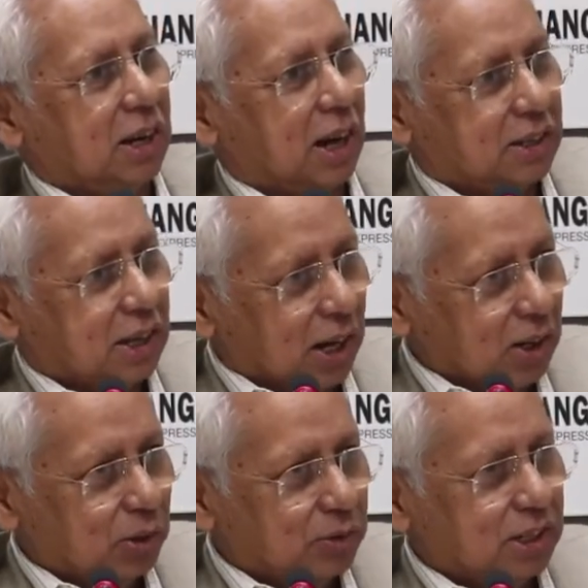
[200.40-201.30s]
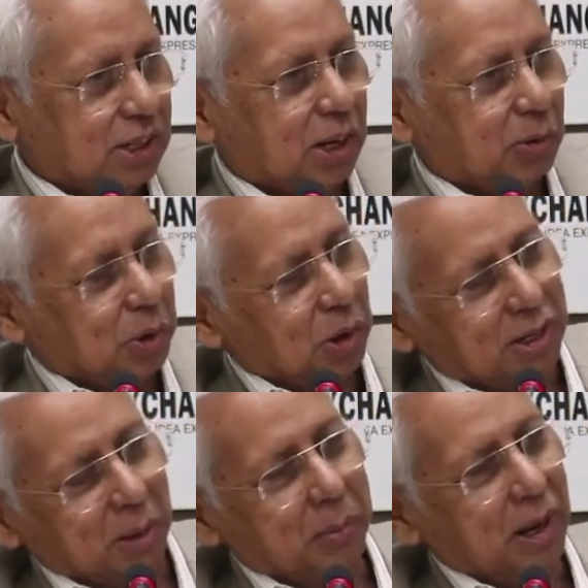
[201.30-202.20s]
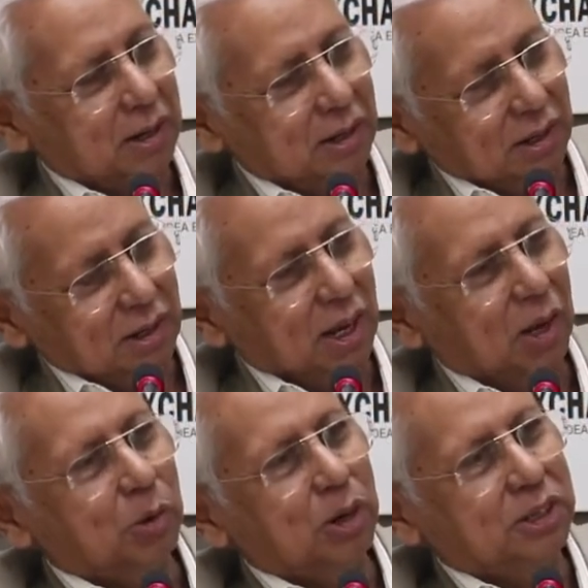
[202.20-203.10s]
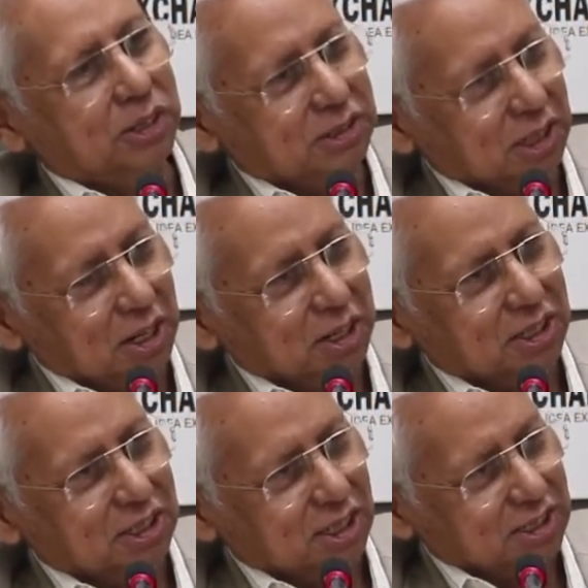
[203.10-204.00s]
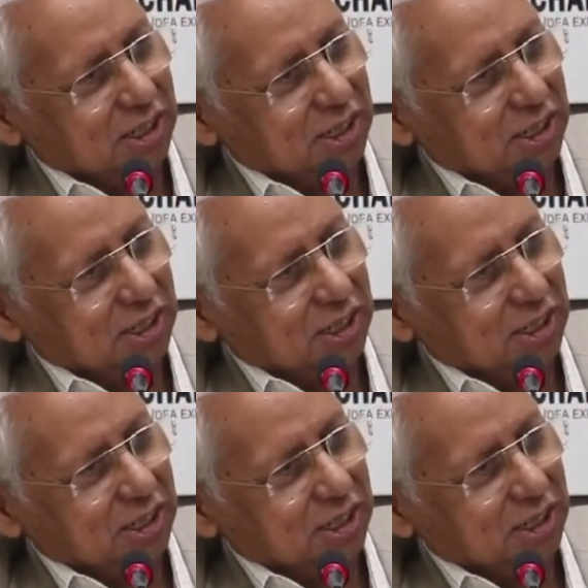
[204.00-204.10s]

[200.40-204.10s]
At the end of the day, we will come back and we will certainly discuss